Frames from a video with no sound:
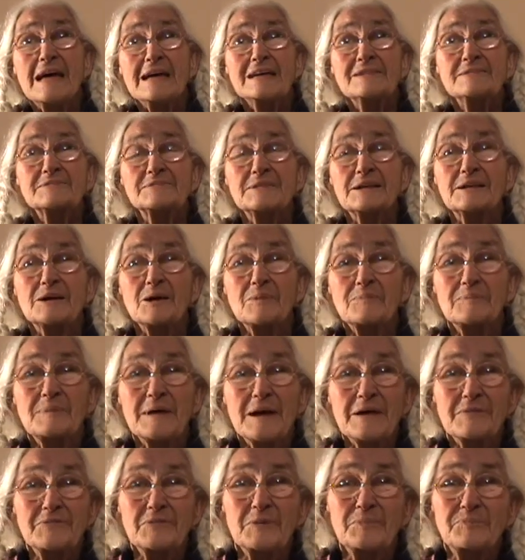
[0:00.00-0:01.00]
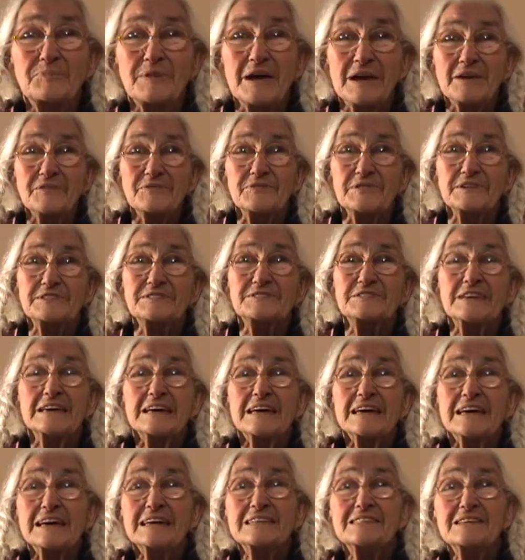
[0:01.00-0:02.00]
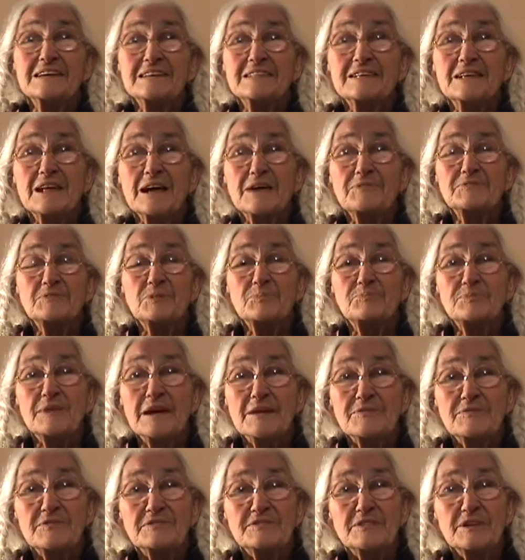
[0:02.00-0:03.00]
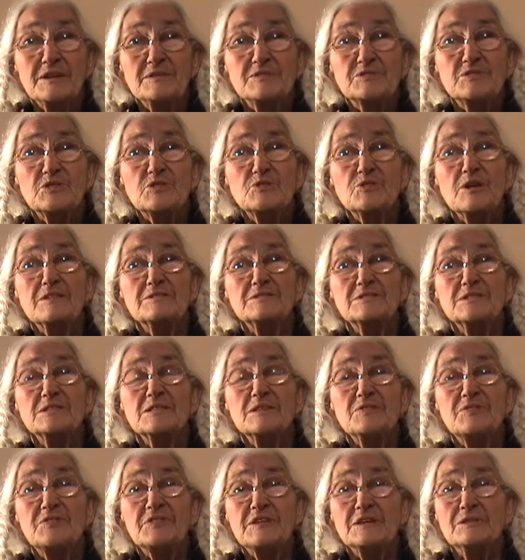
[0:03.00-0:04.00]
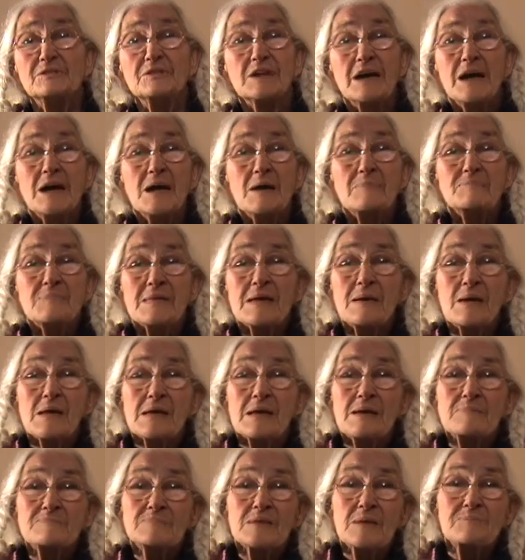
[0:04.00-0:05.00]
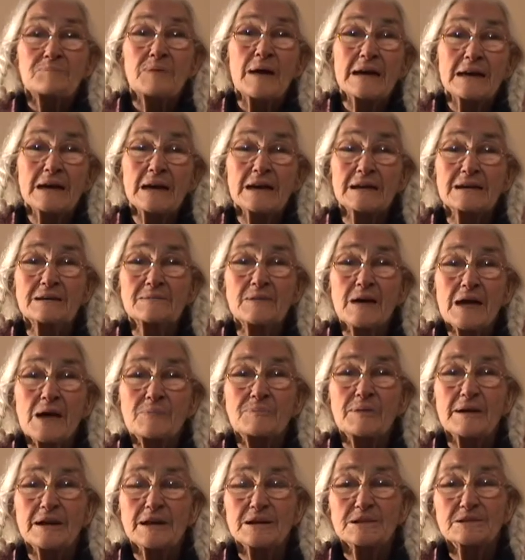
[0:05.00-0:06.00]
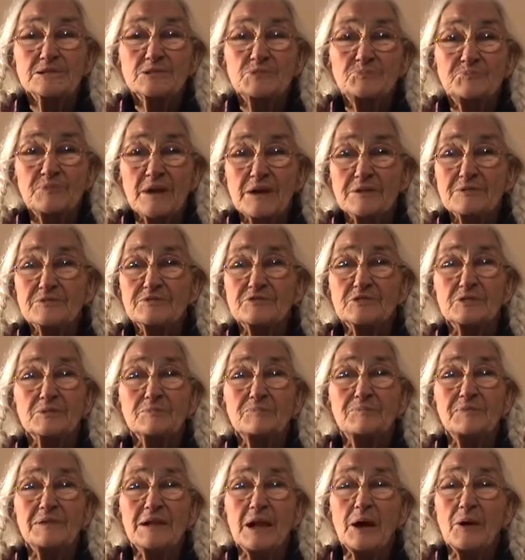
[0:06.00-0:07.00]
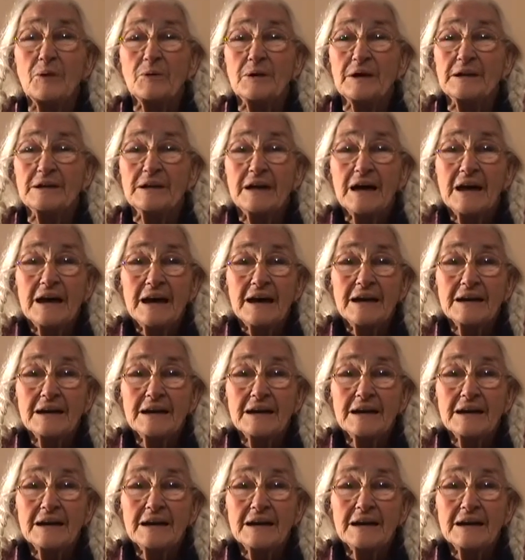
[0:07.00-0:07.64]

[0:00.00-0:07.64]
I used to come back for breakfast, and then after breakfast I used to go out in the field picking sprouts and ploughing,